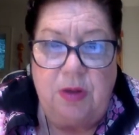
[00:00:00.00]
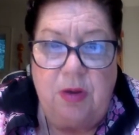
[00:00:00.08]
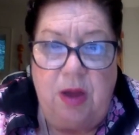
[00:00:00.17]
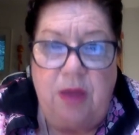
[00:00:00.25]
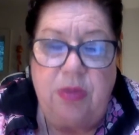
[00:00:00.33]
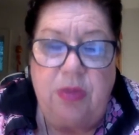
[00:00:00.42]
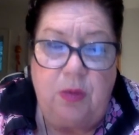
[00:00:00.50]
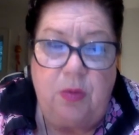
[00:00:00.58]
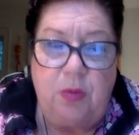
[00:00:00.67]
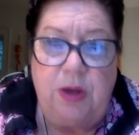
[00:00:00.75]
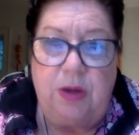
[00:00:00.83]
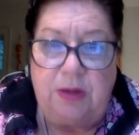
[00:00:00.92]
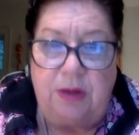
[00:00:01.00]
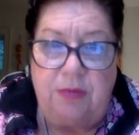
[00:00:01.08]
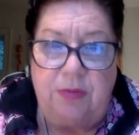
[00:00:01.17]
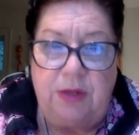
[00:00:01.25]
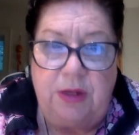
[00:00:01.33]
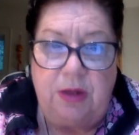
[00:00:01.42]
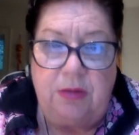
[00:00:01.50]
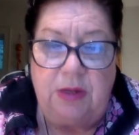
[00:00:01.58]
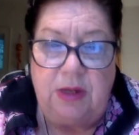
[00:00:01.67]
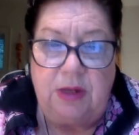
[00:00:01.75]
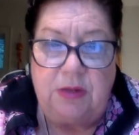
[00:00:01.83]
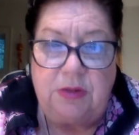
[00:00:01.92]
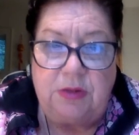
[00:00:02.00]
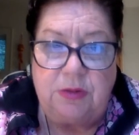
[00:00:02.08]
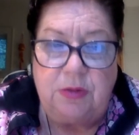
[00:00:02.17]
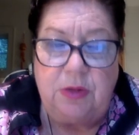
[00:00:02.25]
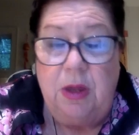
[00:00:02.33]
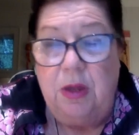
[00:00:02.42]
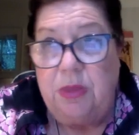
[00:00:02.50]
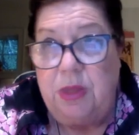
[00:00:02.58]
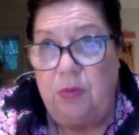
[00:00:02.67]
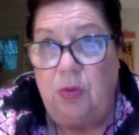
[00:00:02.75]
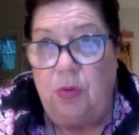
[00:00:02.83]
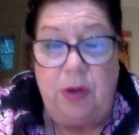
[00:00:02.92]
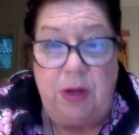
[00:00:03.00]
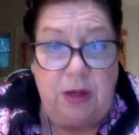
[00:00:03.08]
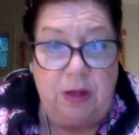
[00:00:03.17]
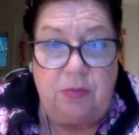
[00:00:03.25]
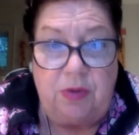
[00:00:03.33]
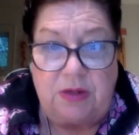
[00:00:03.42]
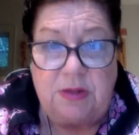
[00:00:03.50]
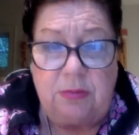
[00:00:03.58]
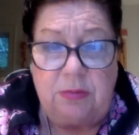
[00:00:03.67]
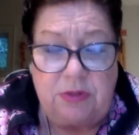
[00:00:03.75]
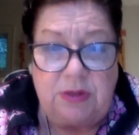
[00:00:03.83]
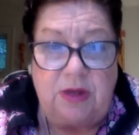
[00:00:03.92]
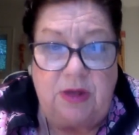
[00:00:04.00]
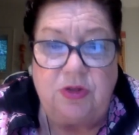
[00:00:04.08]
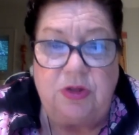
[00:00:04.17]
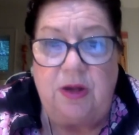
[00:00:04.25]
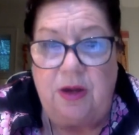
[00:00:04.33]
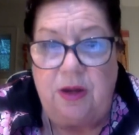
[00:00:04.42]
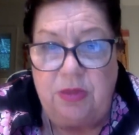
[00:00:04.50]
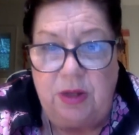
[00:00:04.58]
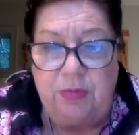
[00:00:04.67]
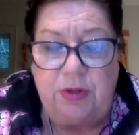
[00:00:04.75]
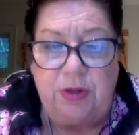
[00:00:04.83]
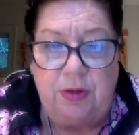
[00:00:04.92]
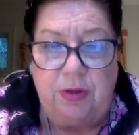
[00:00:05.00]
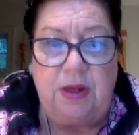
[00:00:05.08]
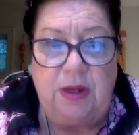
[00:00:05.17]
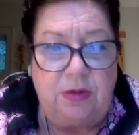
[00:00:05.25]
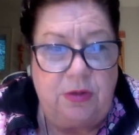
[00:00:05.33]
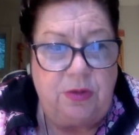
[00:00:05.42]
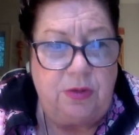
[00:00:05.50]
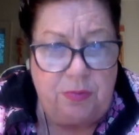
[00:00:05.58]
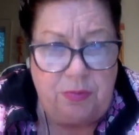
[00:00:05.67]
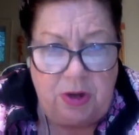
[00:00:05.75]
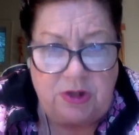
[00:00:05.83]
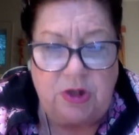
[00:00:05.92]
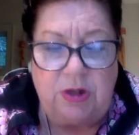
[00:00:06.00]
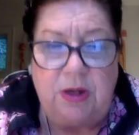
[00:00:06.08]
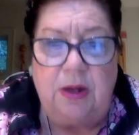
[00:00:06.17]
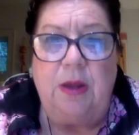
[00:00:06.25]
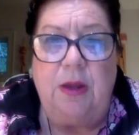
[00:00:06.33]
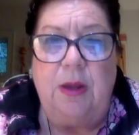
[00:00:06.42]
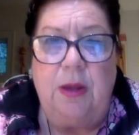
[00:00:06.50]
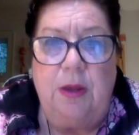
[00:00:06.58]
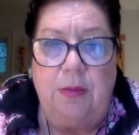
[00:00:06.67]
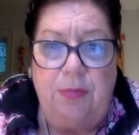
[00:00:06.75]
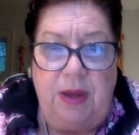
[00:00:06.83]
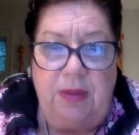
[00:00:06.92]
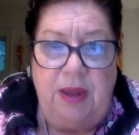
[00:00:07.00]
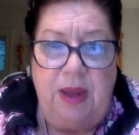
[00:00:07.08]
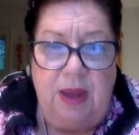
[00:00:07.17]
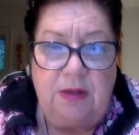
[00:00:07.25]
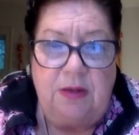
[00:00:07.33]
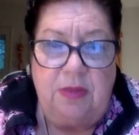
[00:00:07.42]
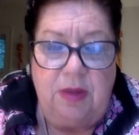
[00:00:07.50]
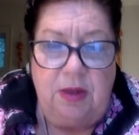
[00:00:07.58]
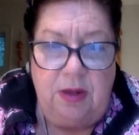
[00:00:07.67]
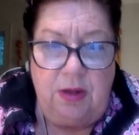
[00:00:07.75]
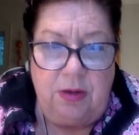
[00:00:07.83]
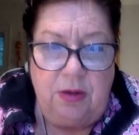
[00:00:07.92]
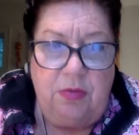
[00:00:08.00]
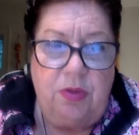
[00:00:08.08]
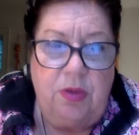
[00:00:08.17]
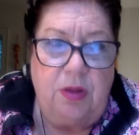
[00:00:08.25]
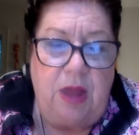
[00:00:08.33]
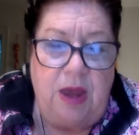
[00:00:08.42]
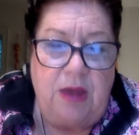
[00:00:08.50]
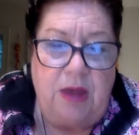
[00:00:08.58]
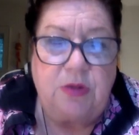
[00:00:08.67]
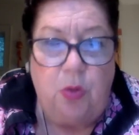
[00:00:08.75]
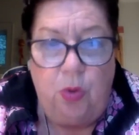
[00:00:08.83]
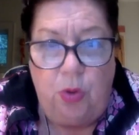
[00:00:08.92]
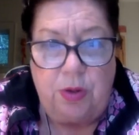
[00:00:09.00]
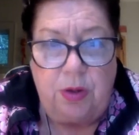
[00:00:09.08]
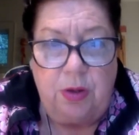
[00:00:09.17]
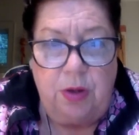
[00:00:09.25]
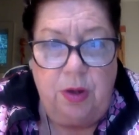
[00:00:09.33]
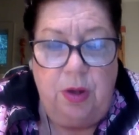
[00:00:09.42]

I think we are definitely going into, I think we're already in a recession, and I think we're going into the depression by the end of the year, the last quarter.